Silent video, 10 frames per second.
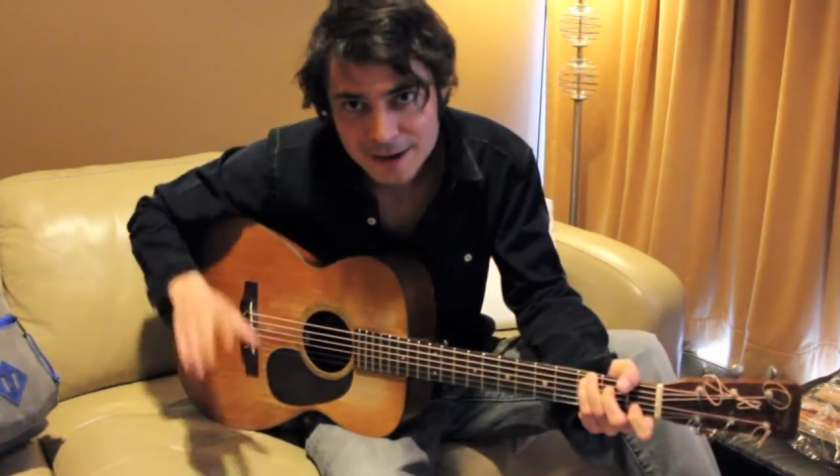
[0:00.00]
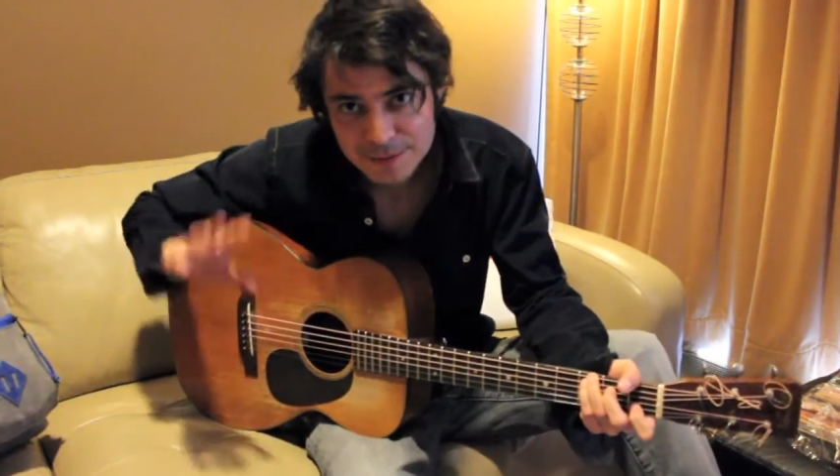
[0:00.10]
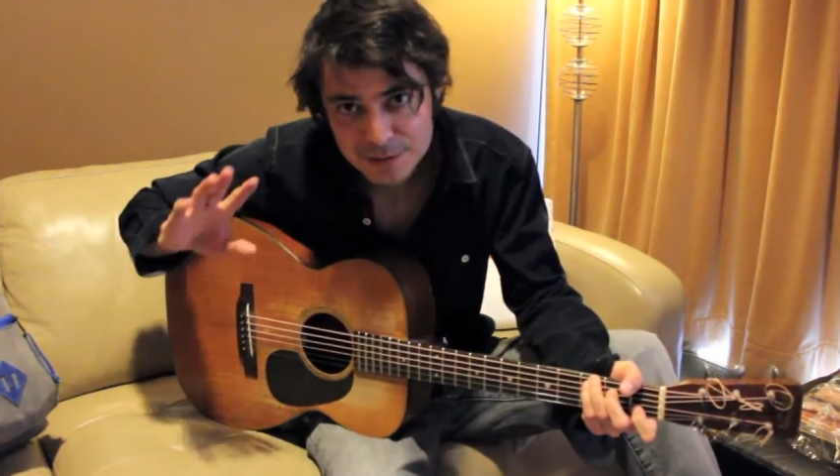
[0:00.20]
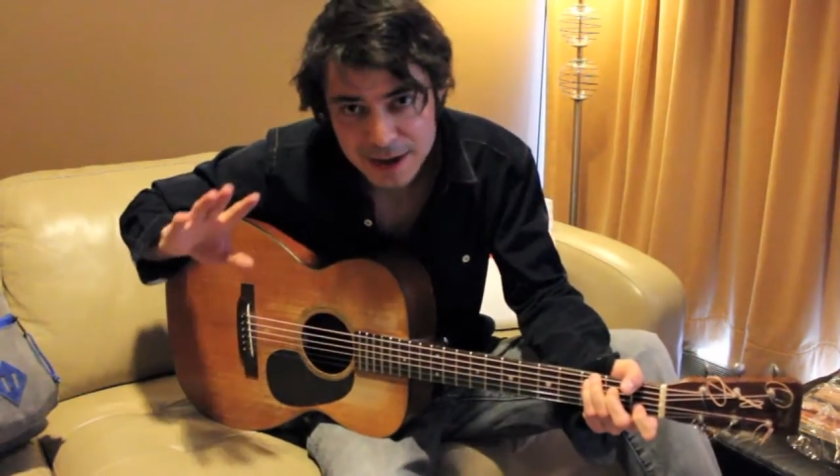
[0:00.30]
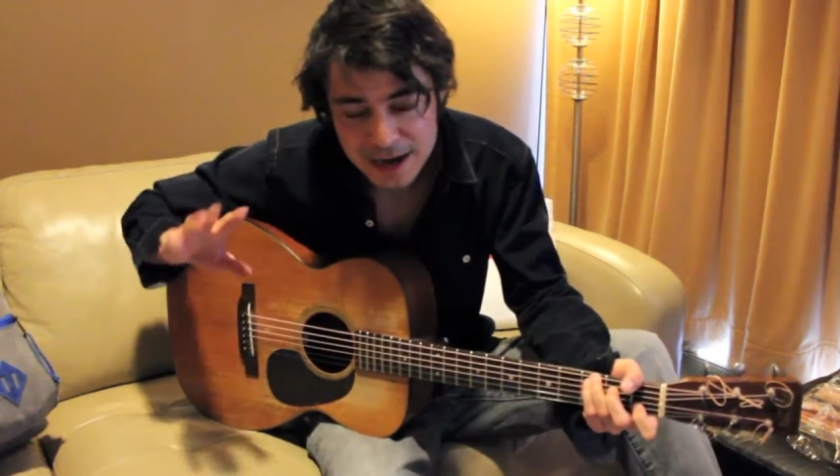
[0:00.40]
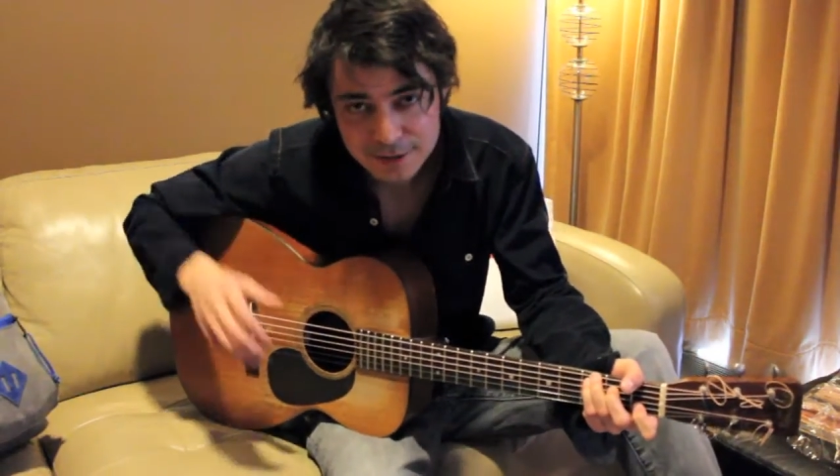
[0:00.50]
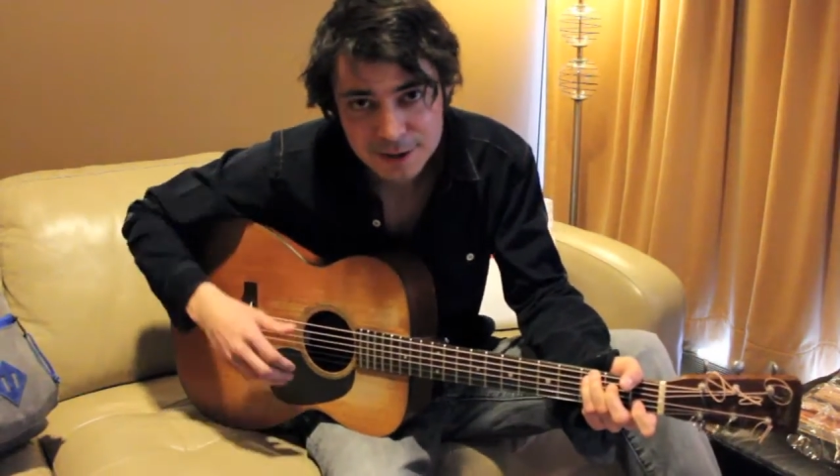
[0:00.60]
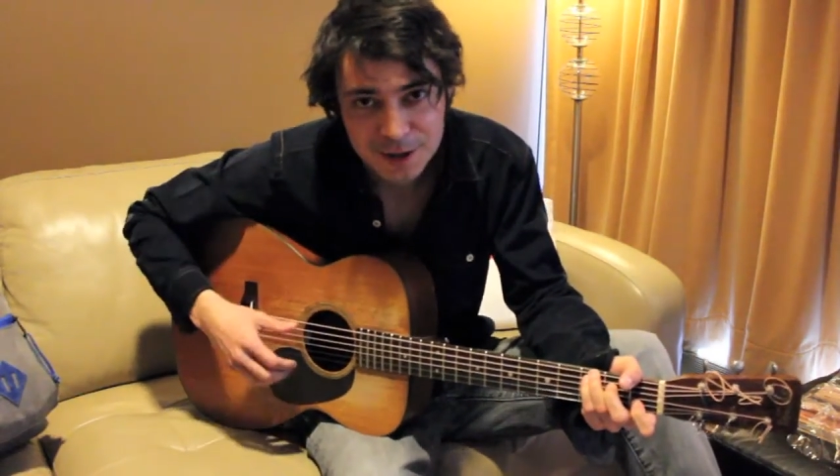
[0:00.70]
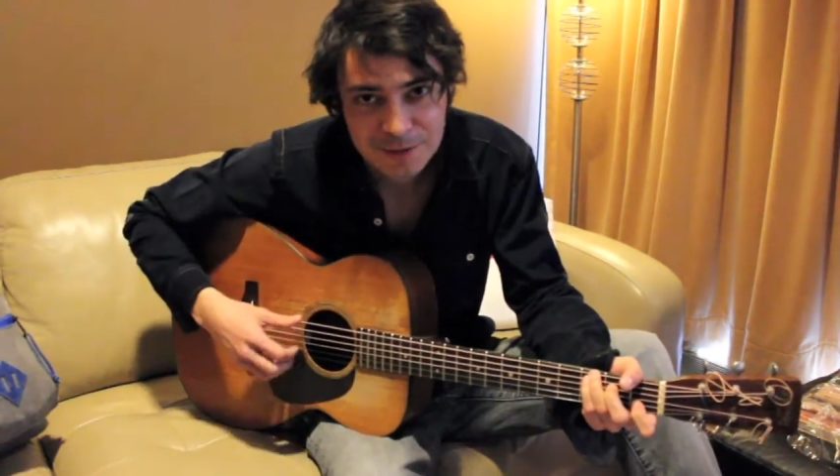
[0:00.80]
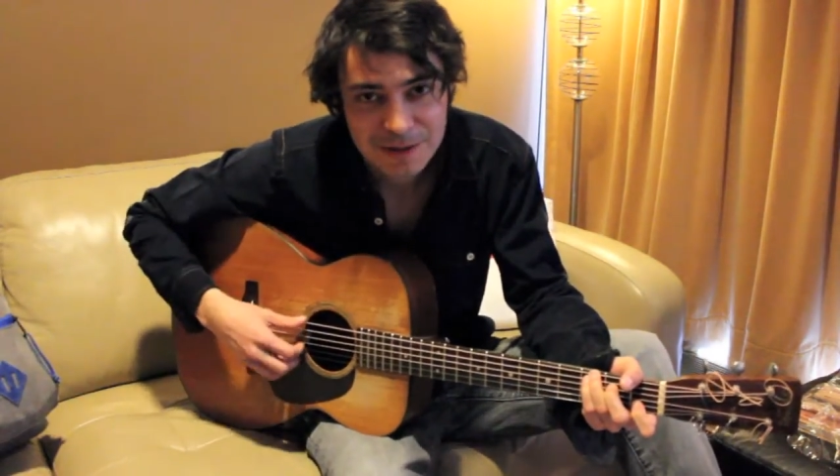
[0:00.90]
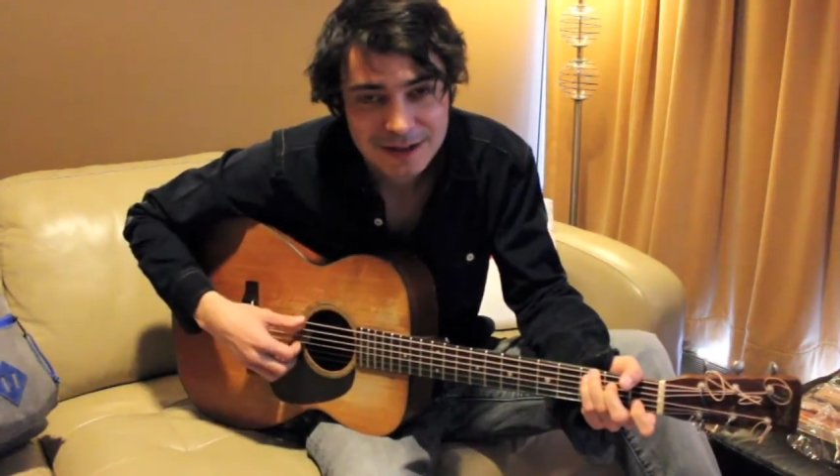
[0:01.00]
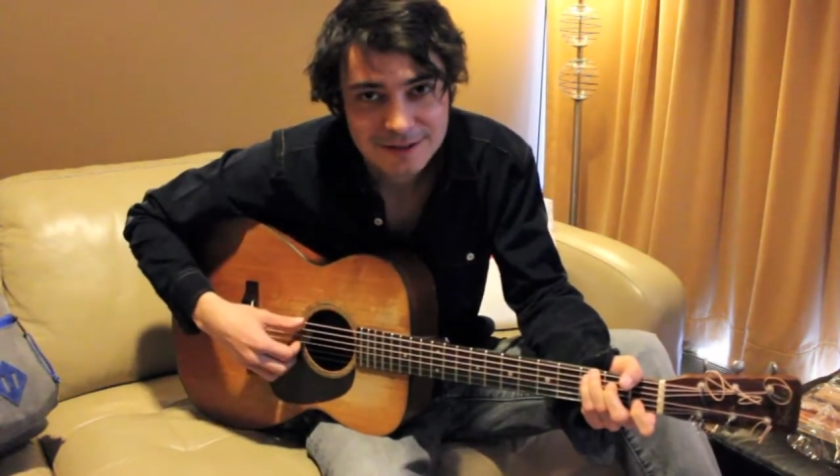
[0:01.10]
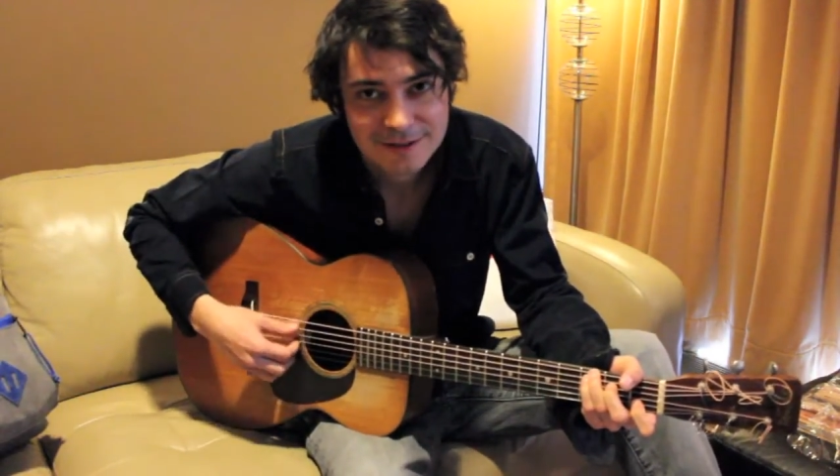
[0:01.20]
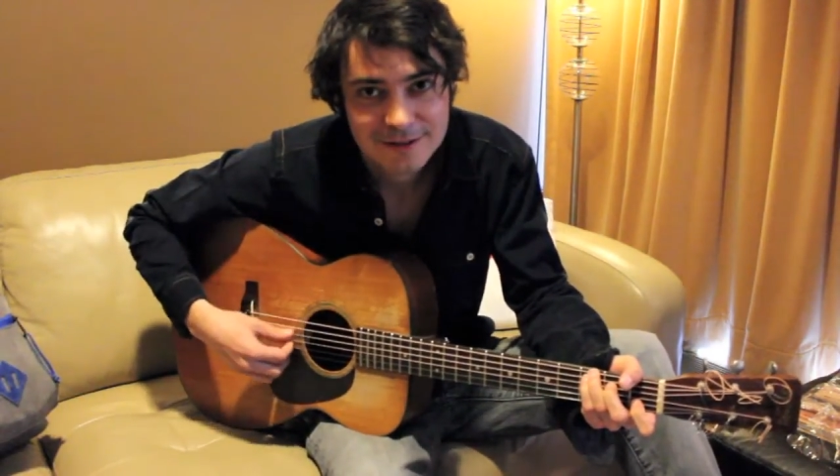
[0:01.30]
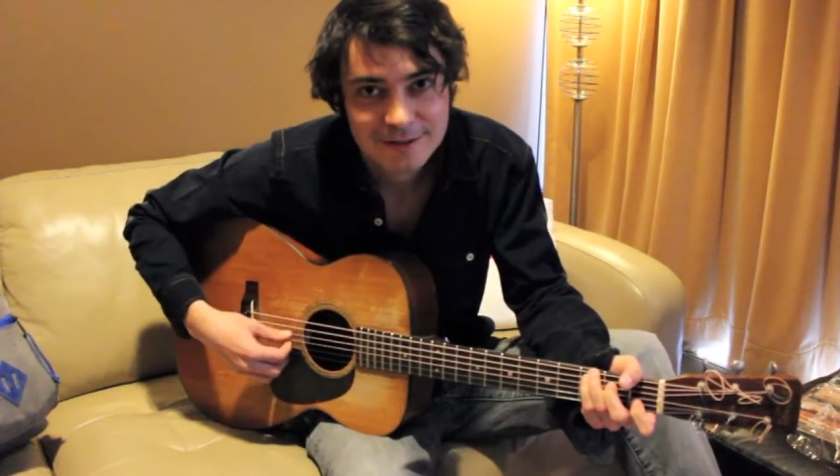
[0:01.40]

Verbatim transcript: name is Max Gomez.